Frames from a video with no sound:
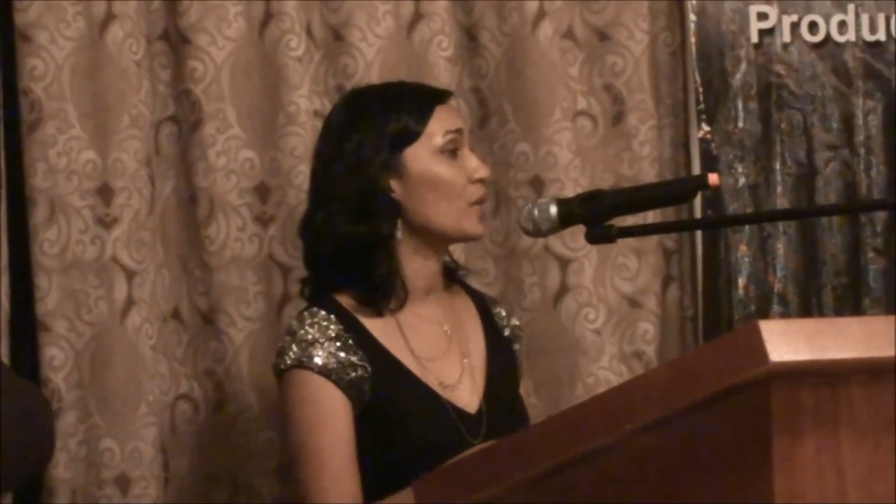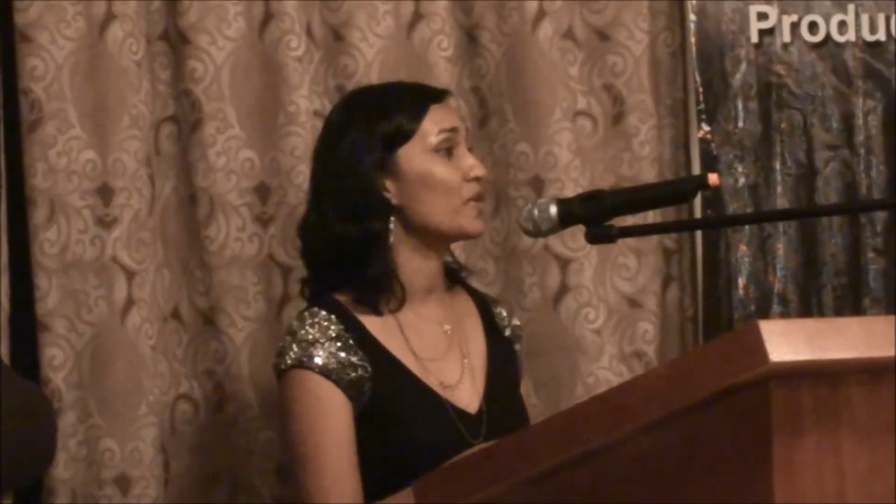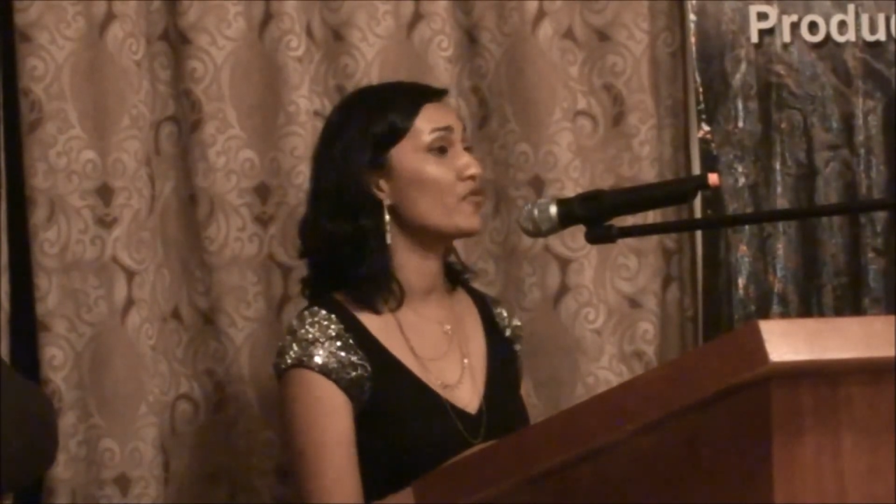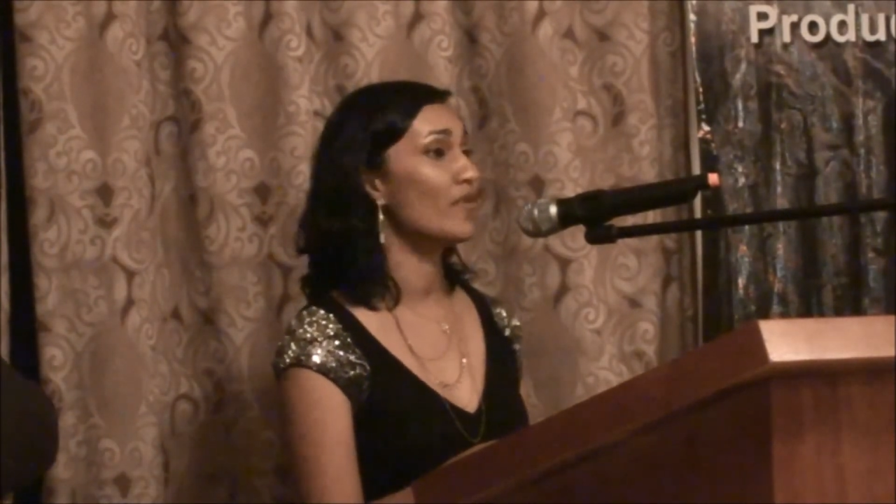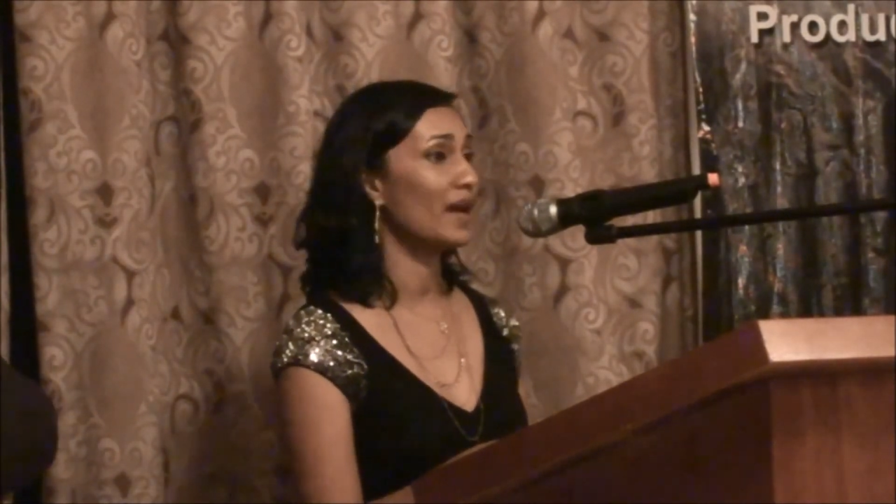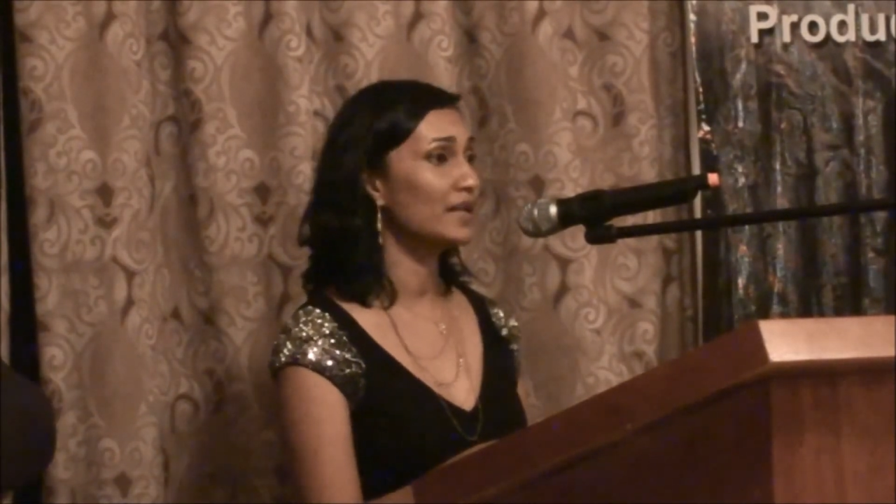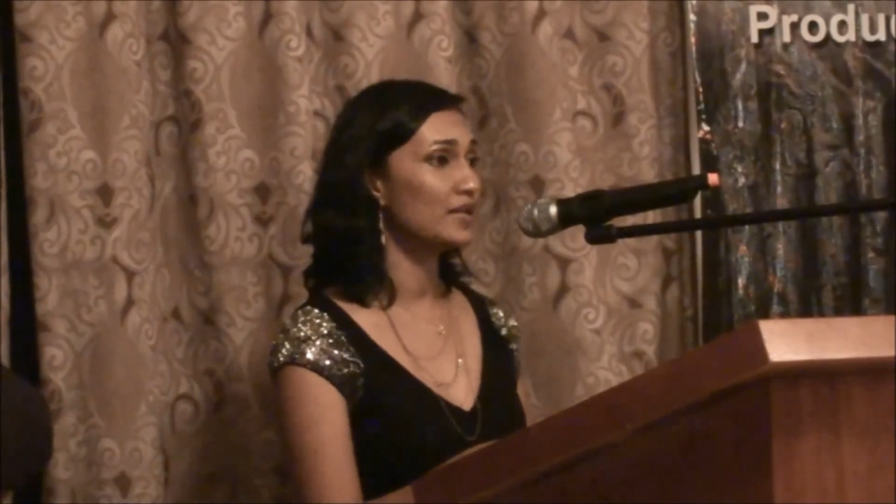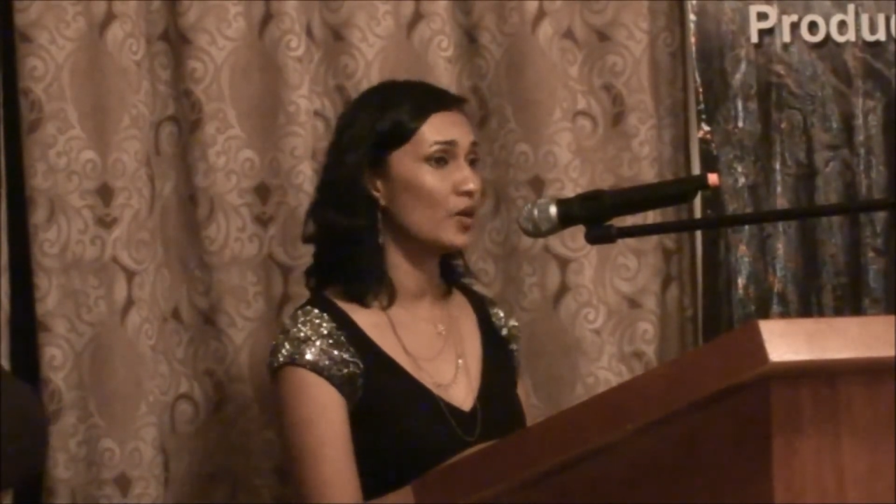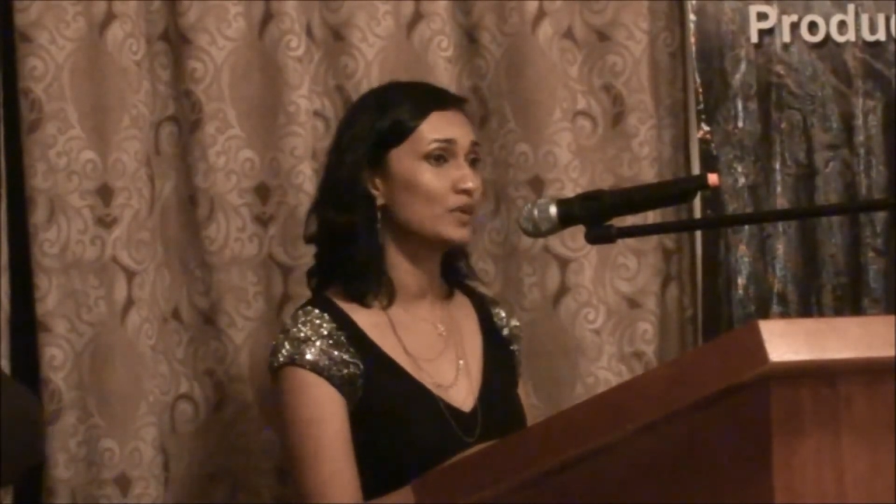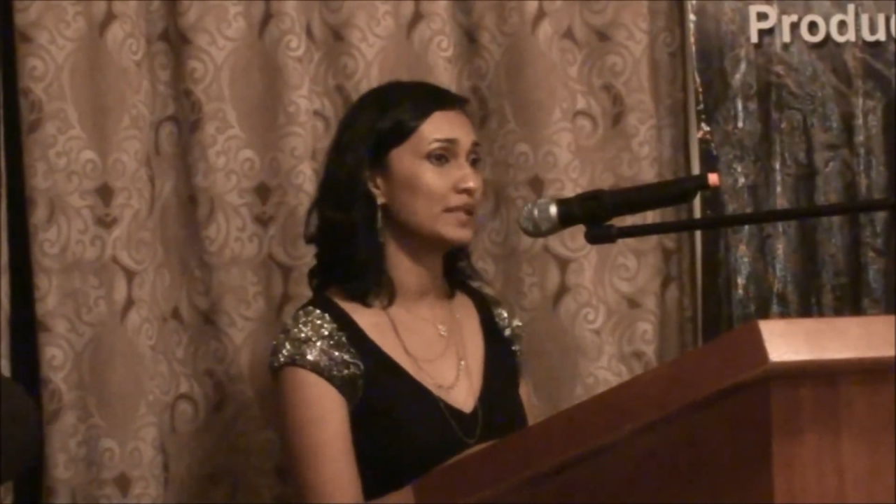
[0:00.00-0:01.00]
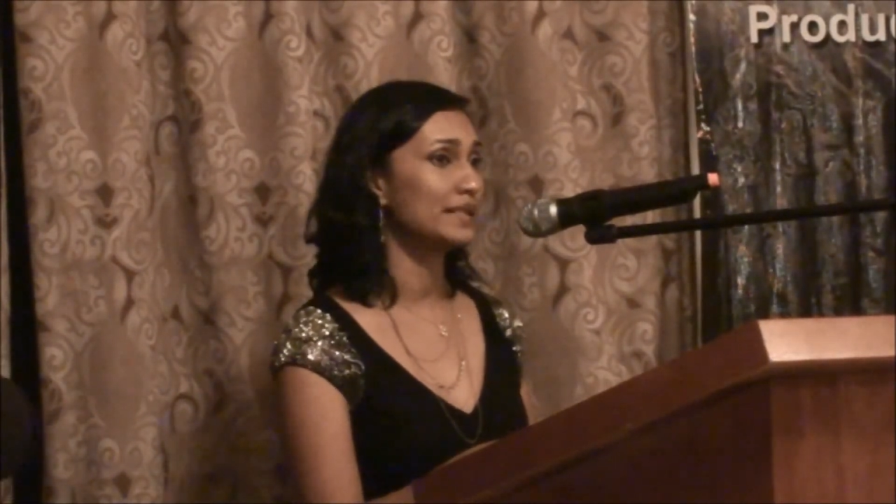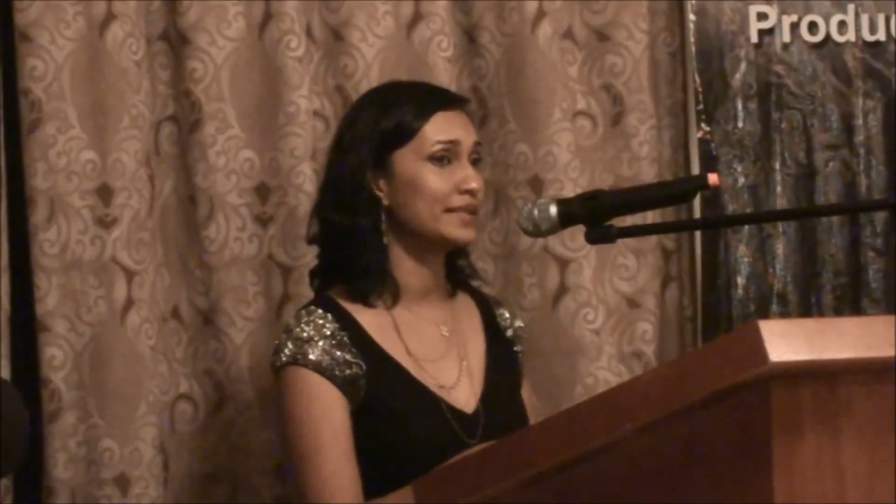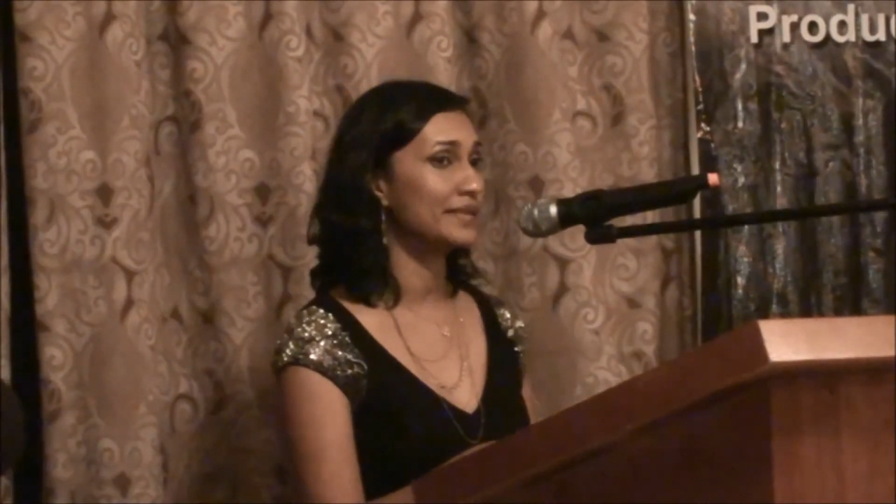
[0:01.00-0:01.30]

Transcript: coming right down to the